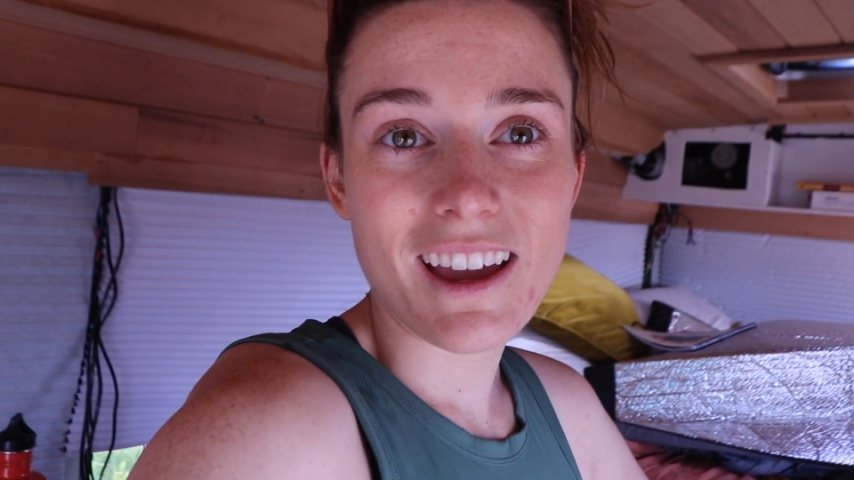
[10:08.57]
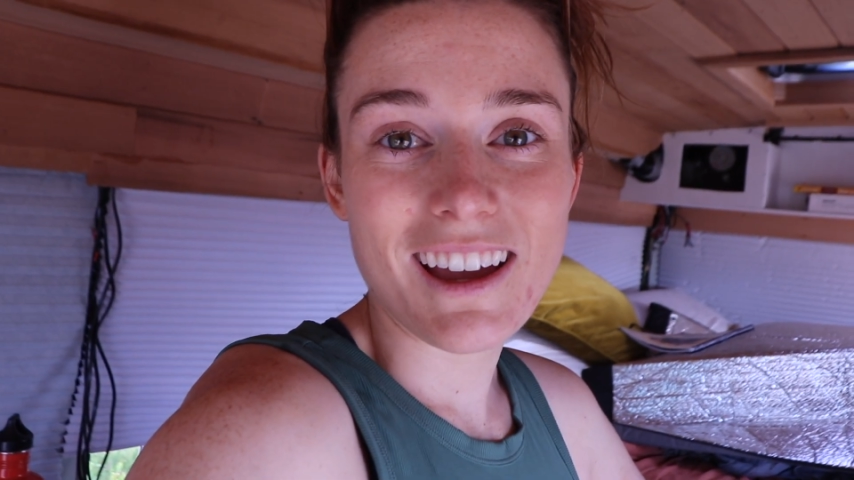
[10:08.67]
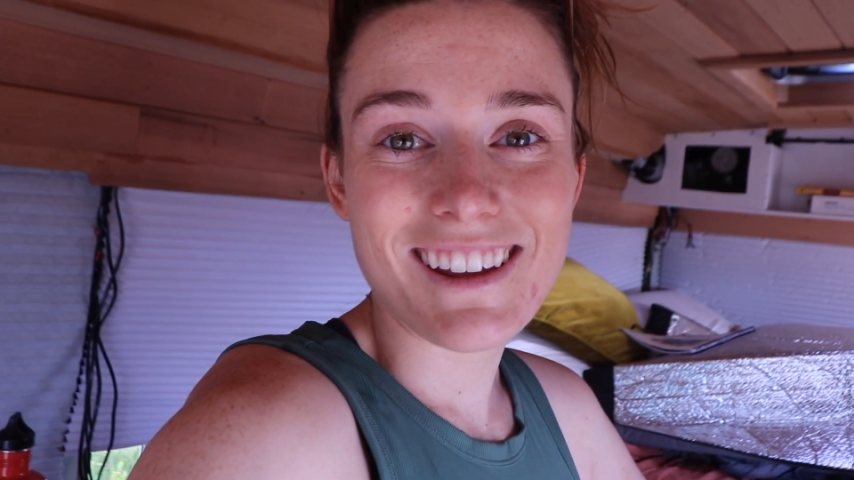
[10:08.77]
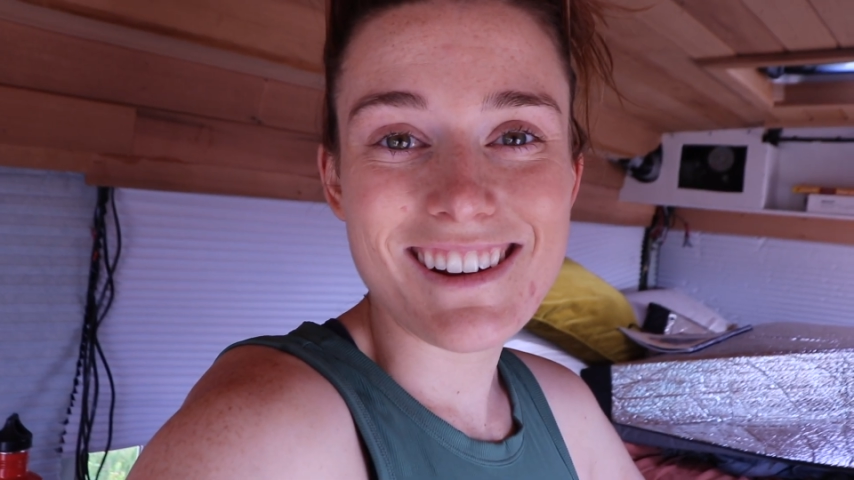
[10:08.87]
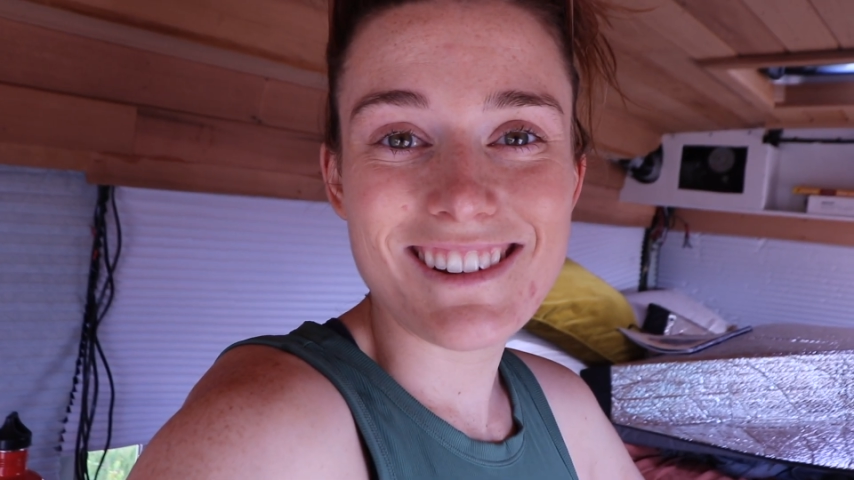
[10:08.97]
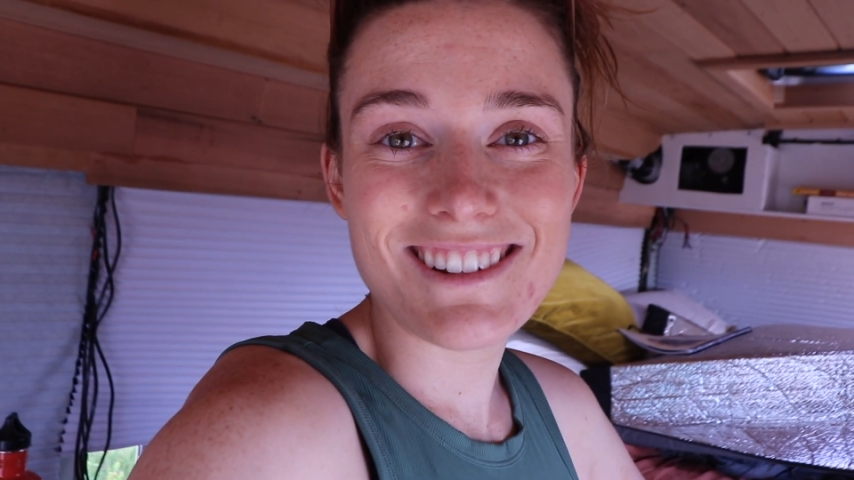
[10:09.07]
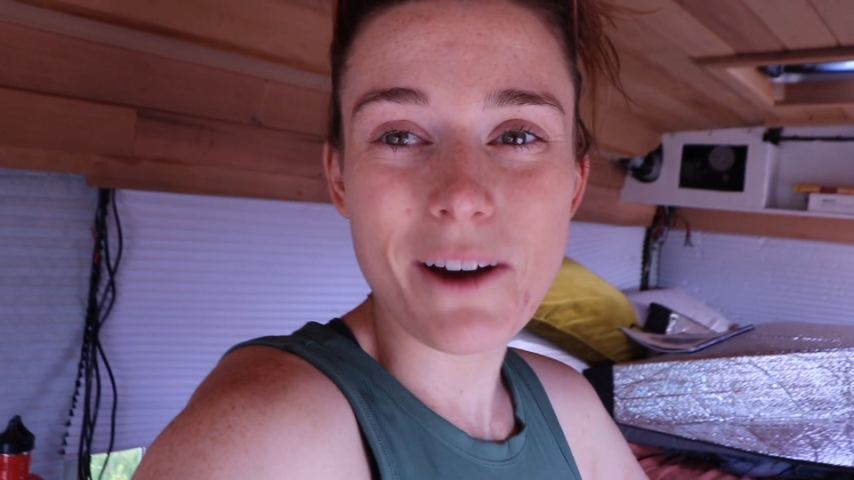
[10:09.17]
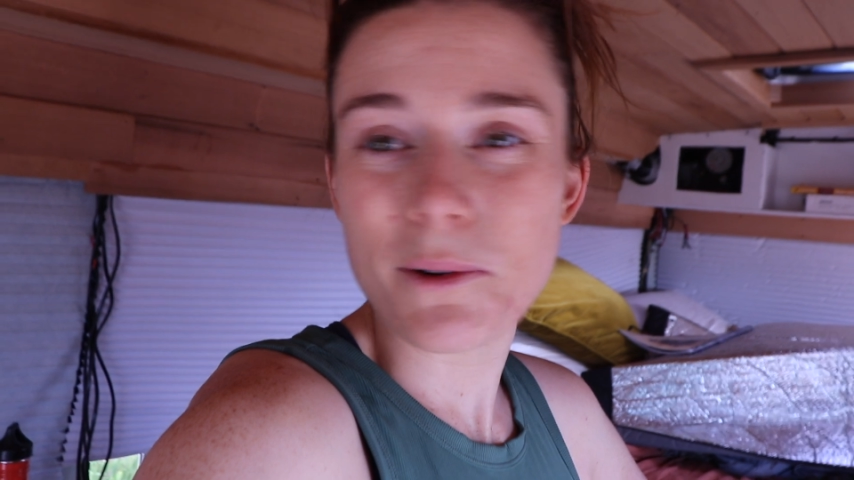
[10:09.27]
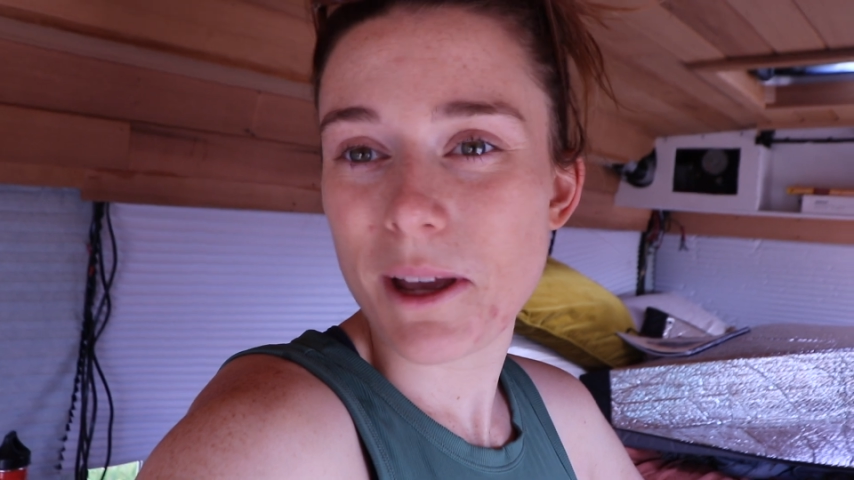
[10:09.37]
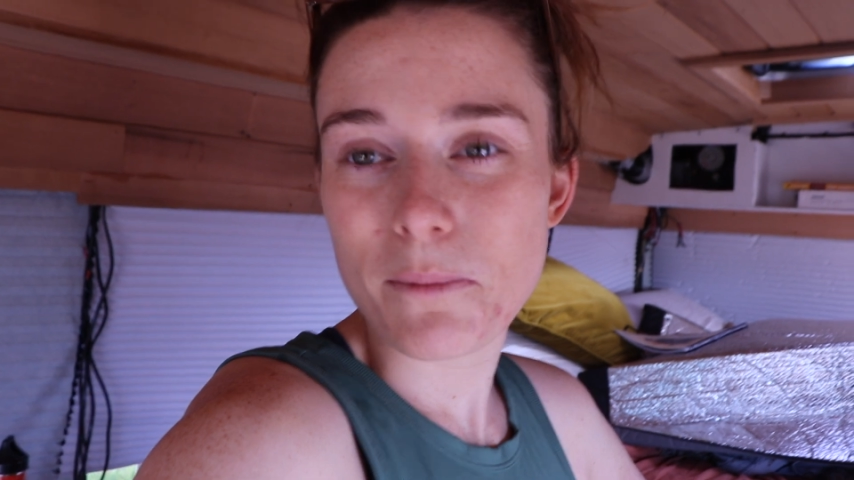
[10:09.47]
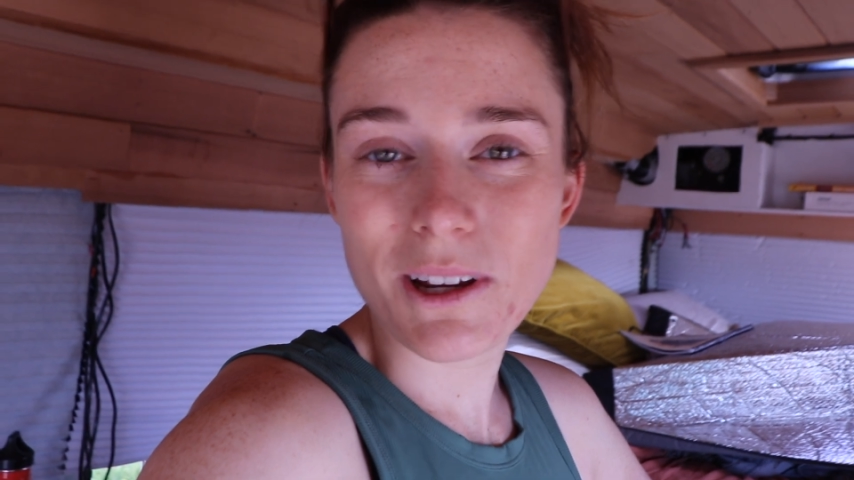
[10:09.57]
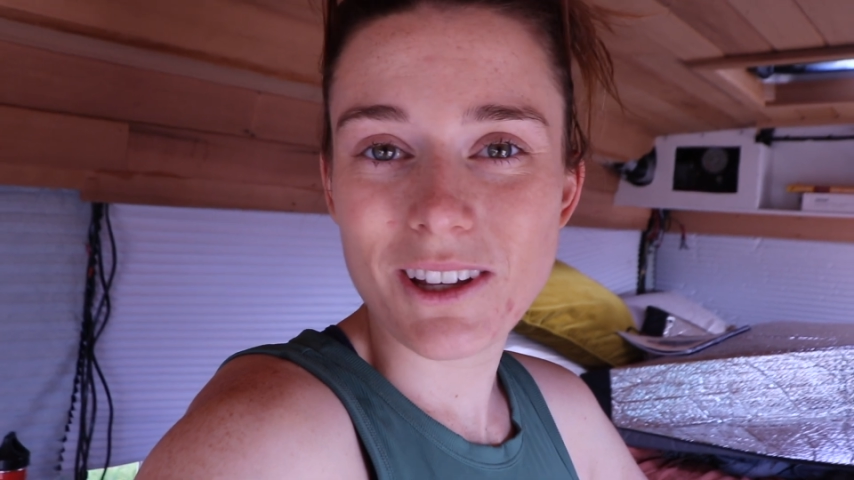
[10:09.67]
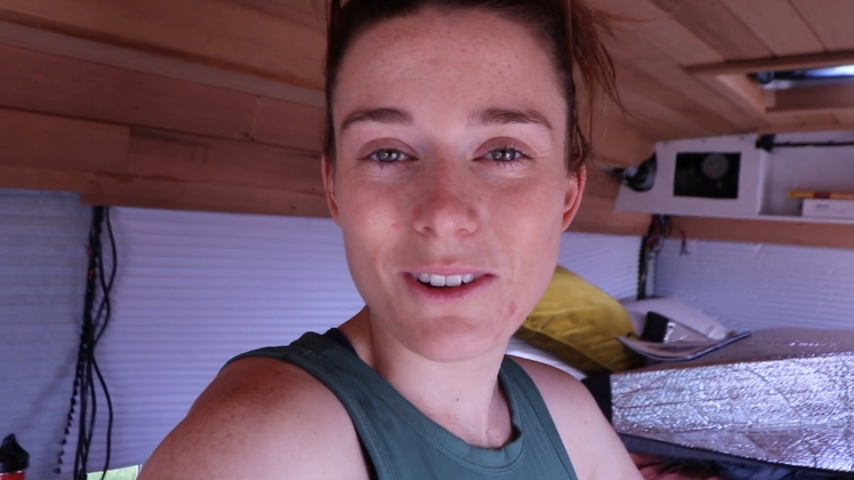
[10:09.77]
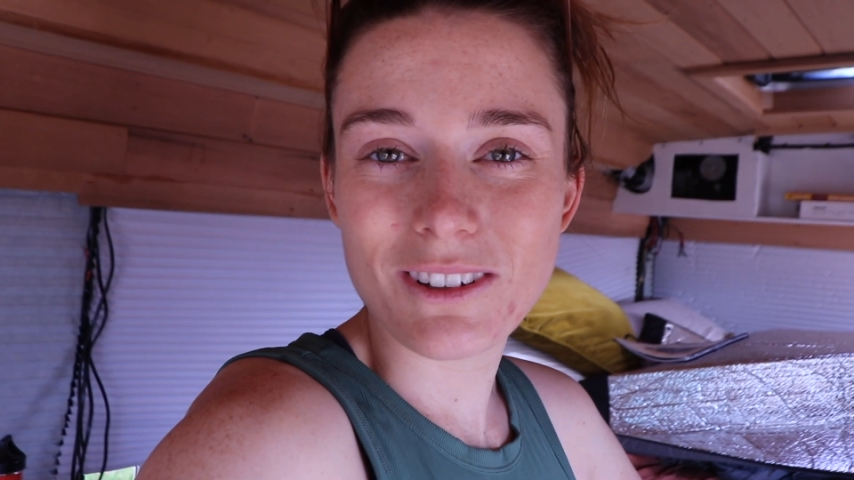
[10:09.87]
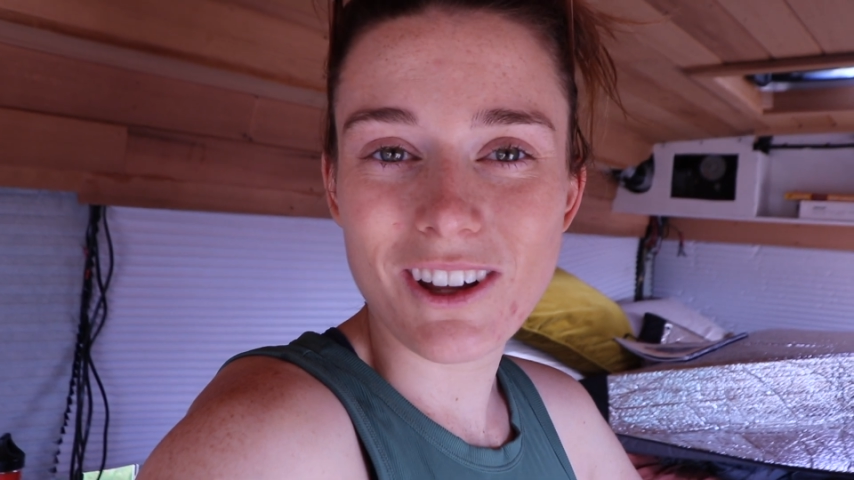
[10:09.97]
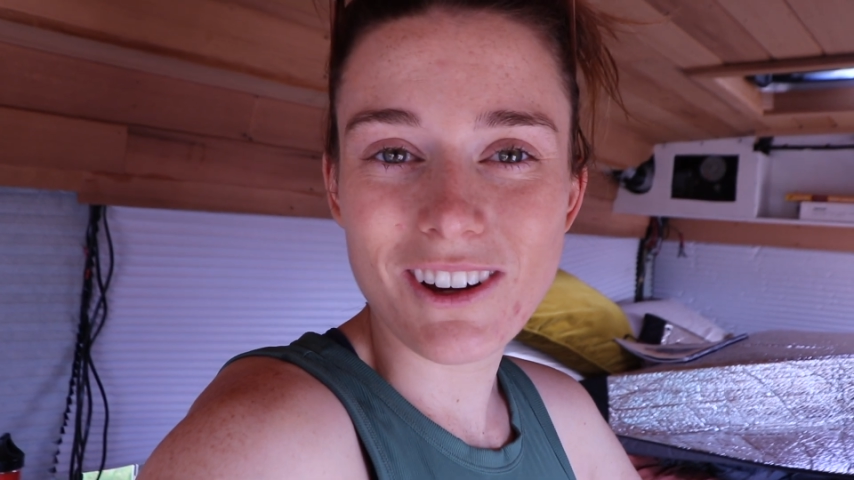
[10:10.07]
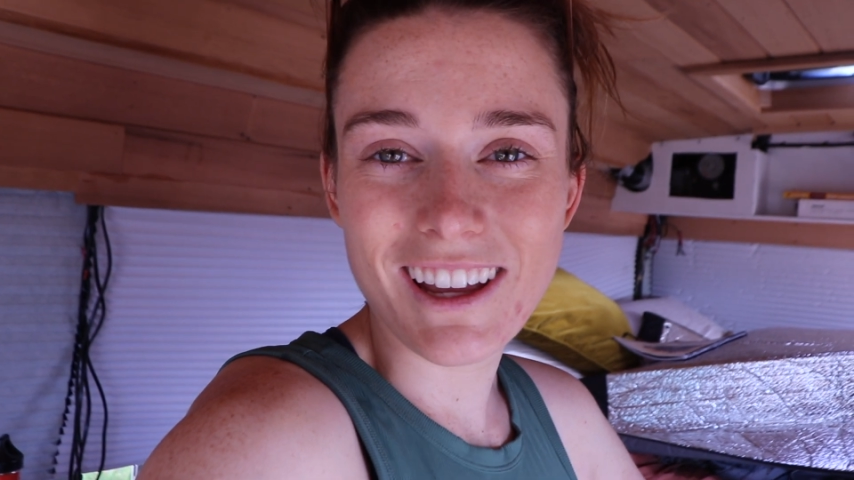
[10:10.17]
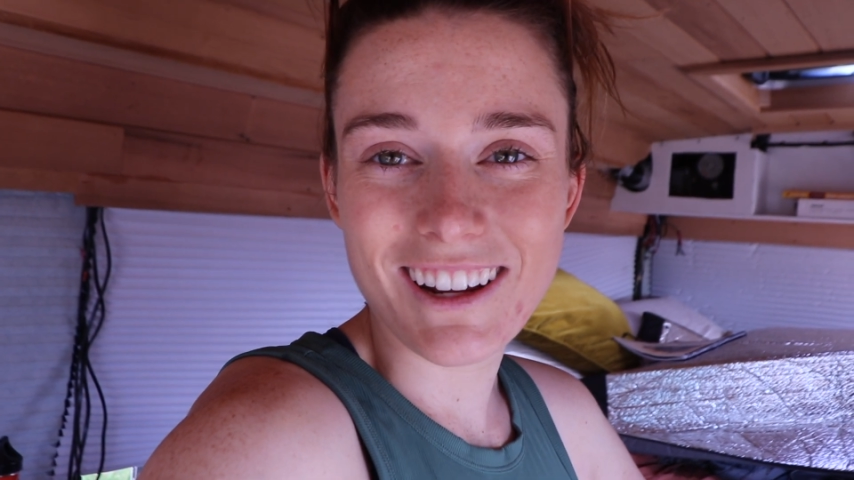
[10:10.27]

And yeah, we'll keep bringing you along